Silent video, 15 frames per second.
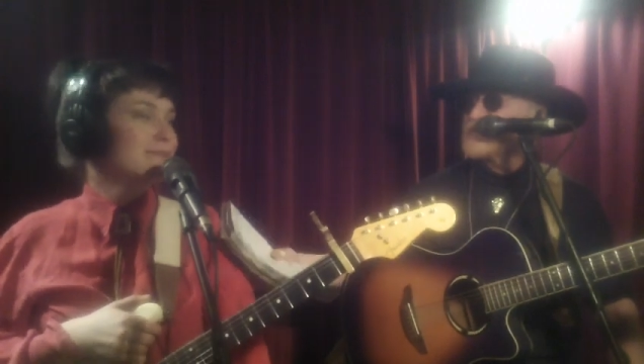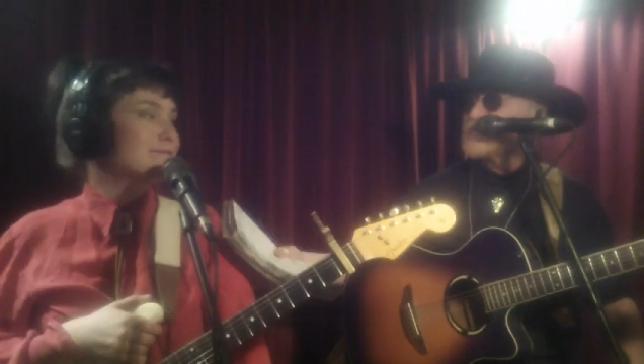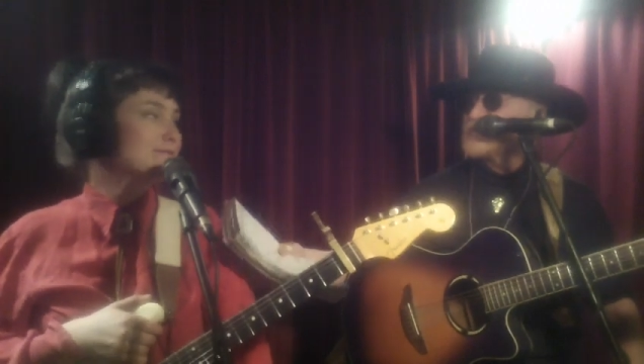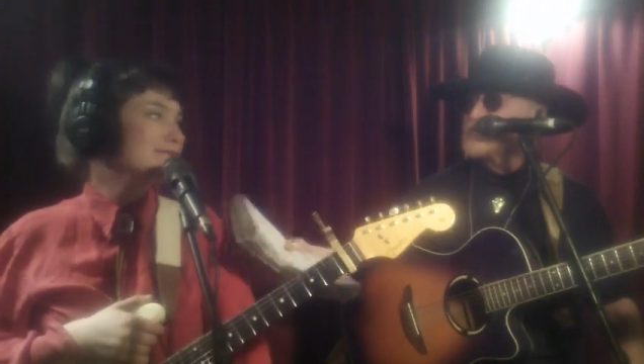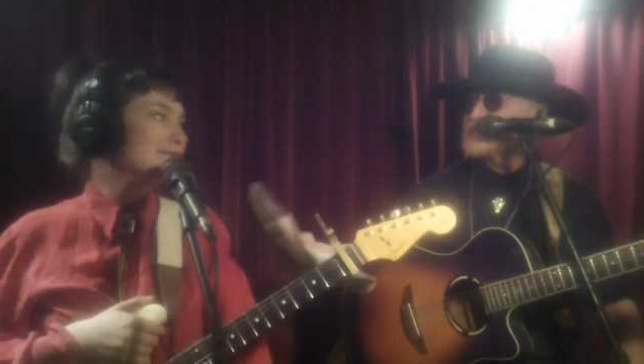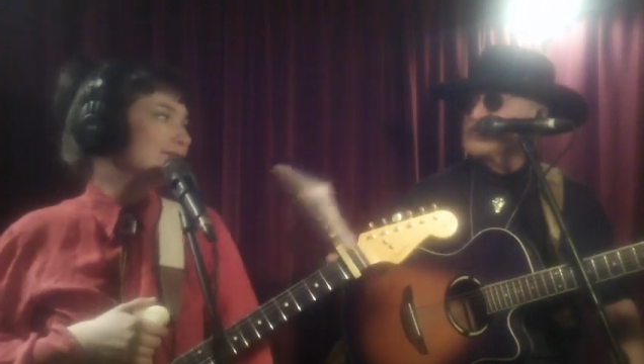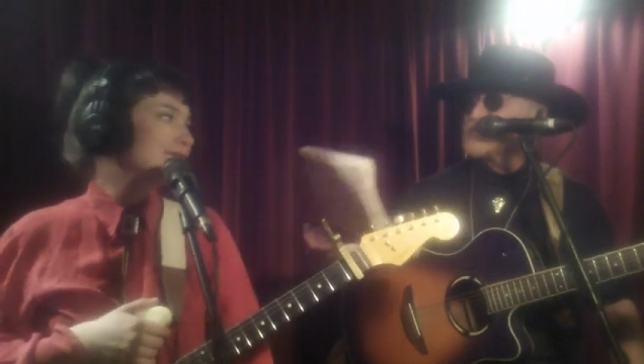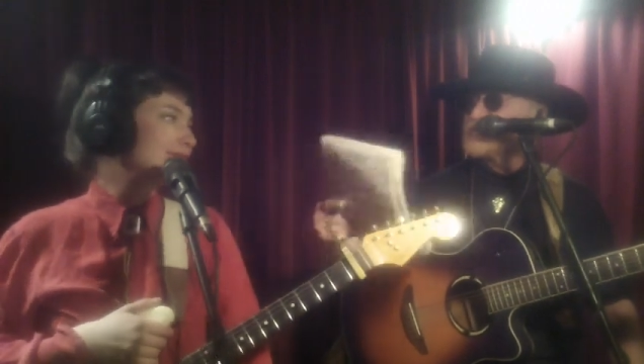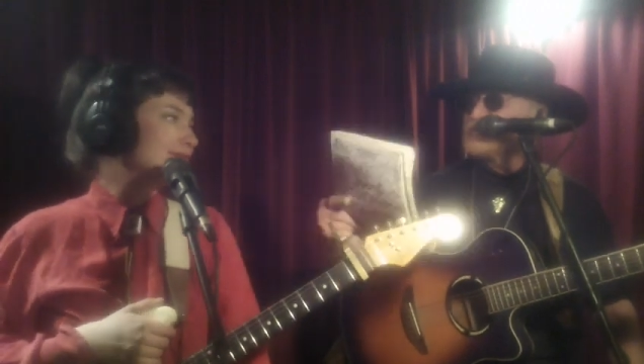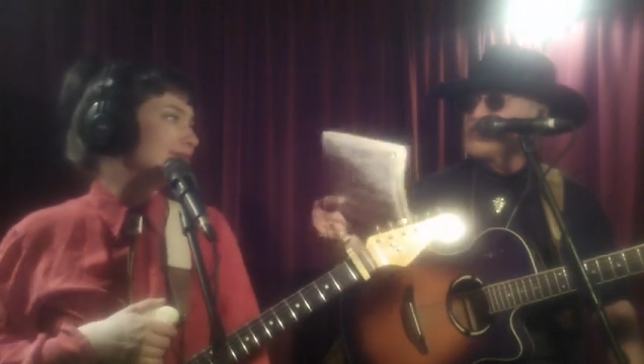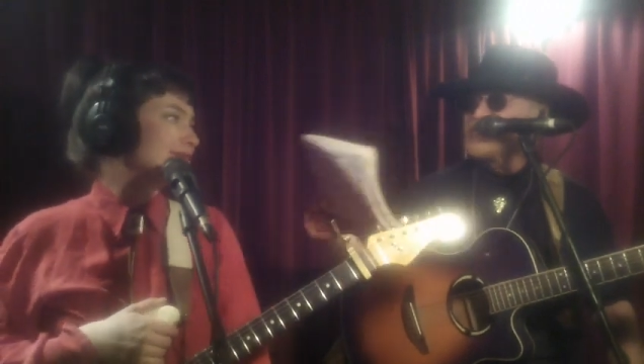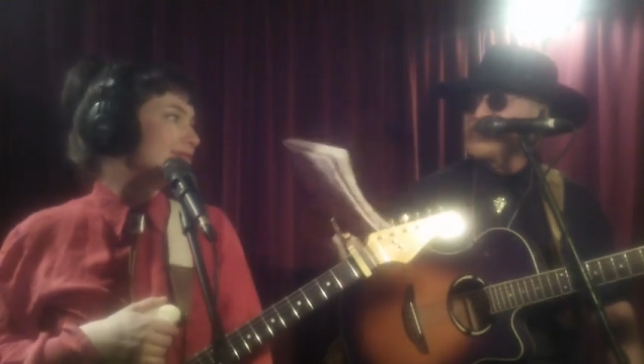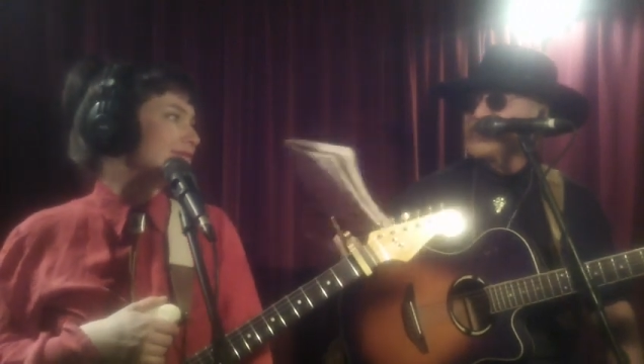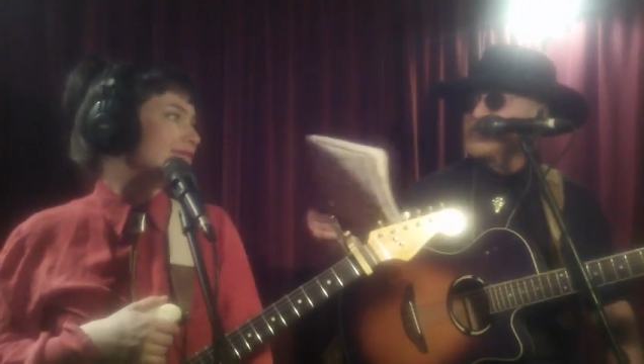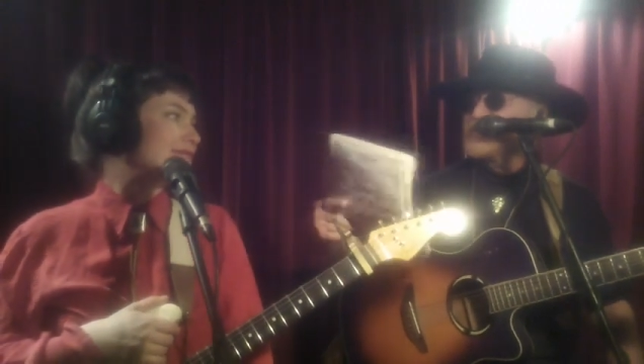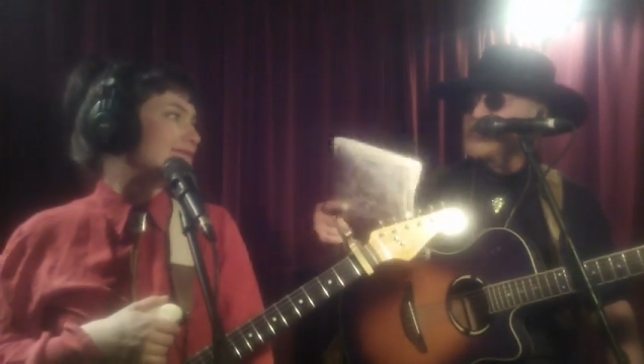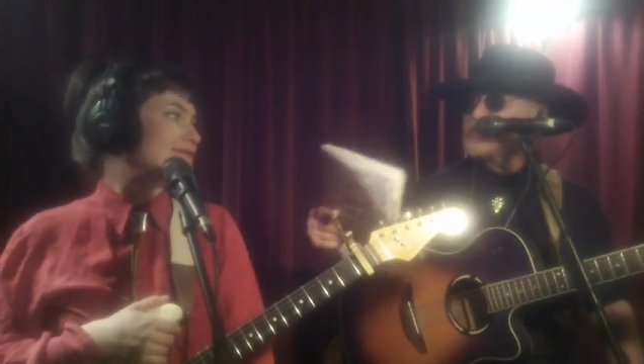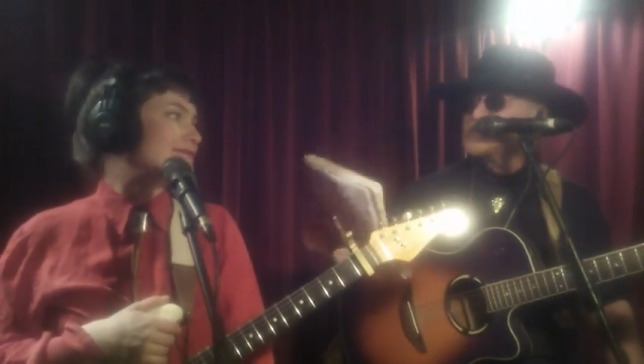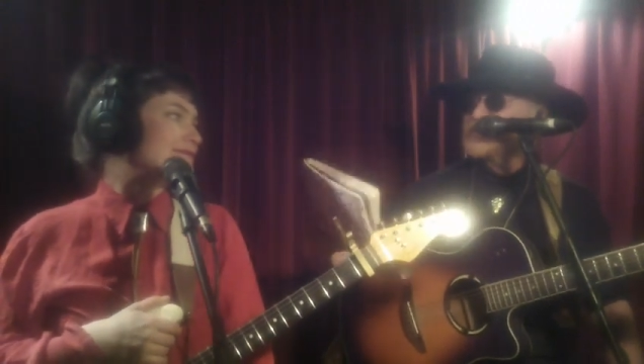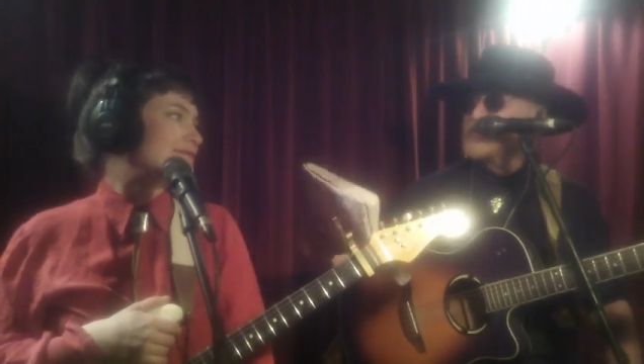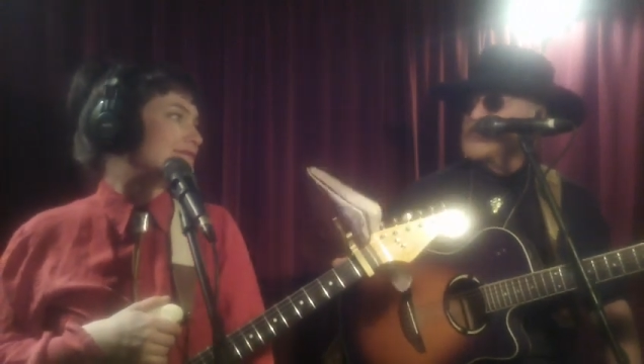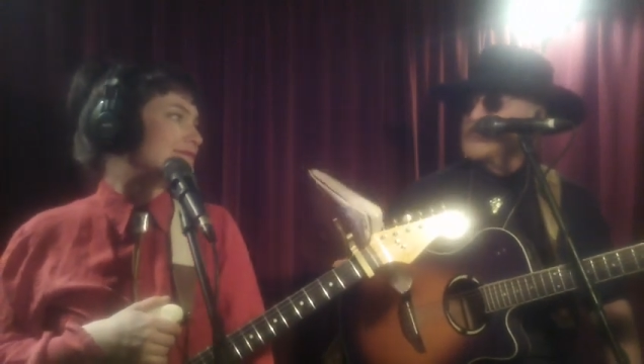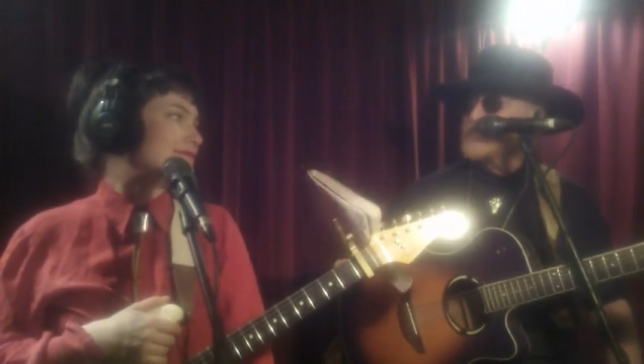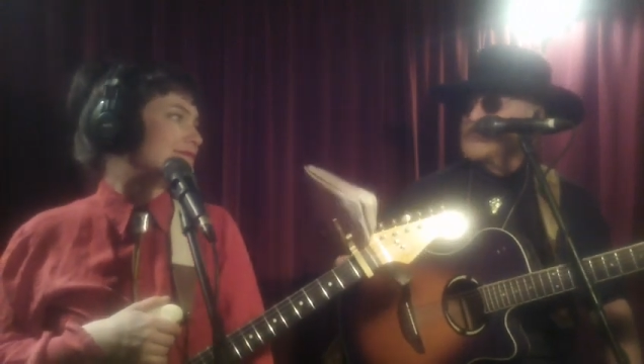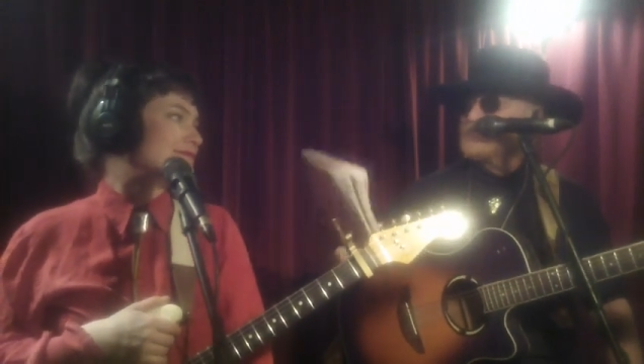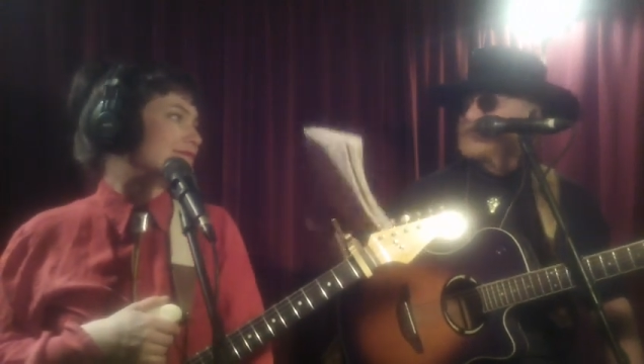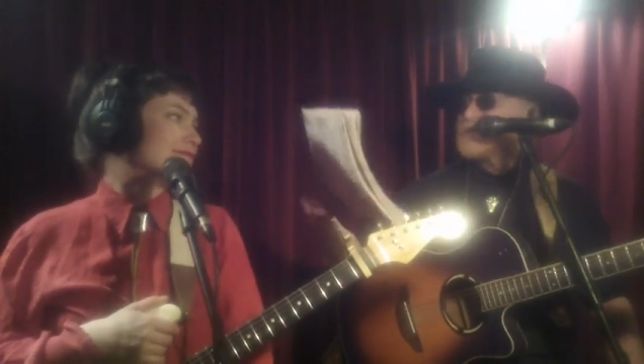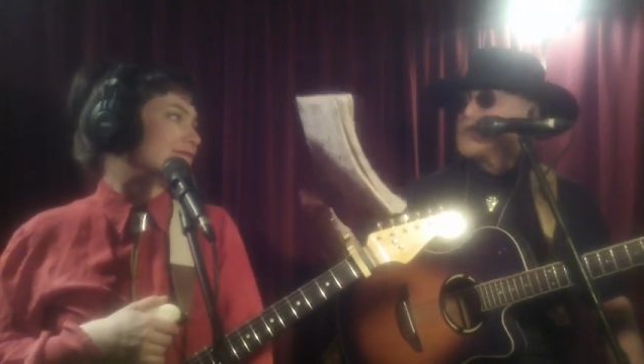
girls from uh, Australia.